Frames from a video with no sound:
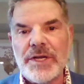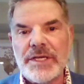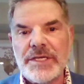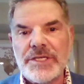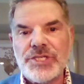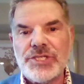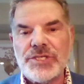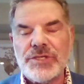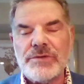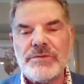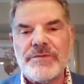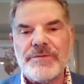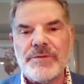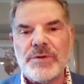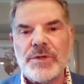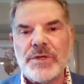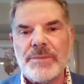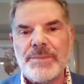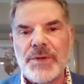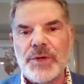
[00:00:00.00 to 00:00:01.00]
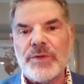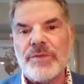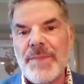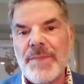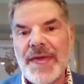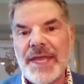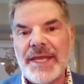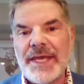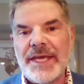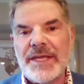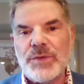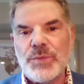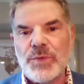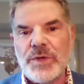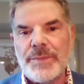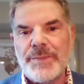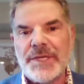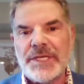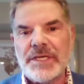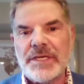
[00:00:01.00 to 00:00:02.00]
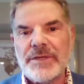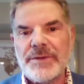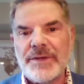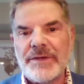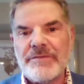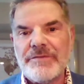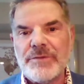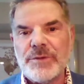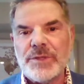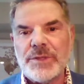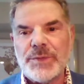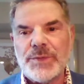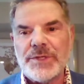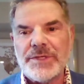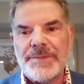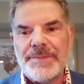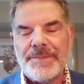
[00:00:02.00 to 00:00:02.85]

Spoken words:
issue for both men and women going forward.